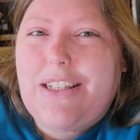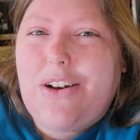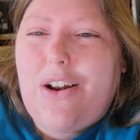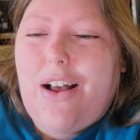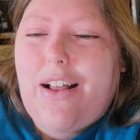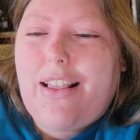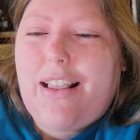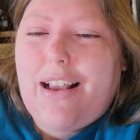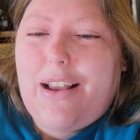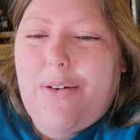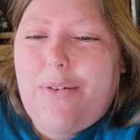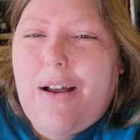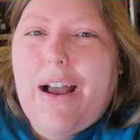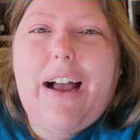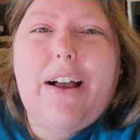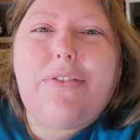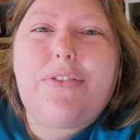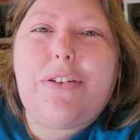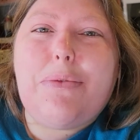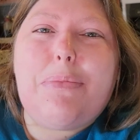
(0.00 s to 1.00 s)
Not that you
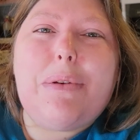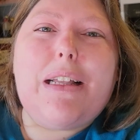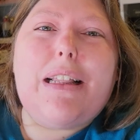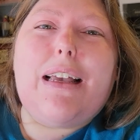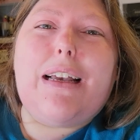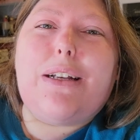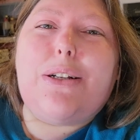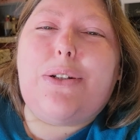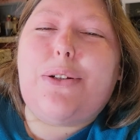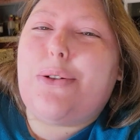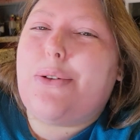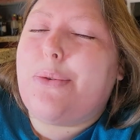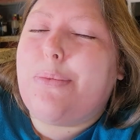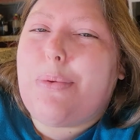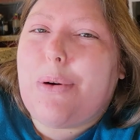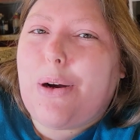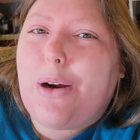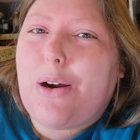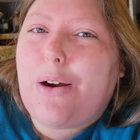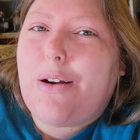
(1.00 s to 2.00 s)
have to be like
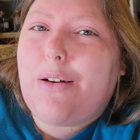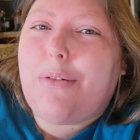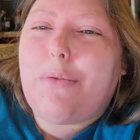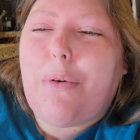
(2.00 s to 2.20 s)
super